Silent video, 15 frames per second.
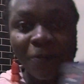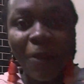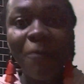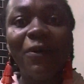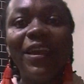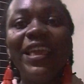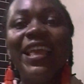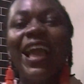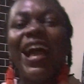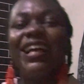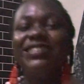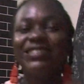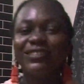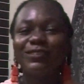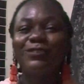but it
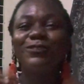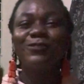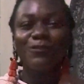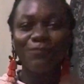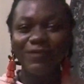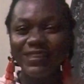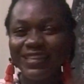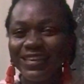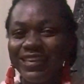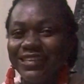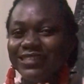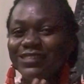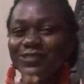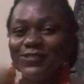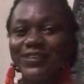has so many
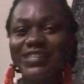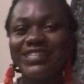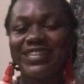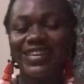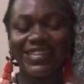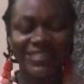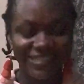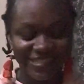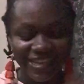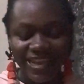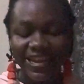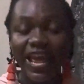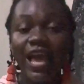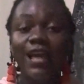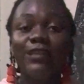tweaks inside.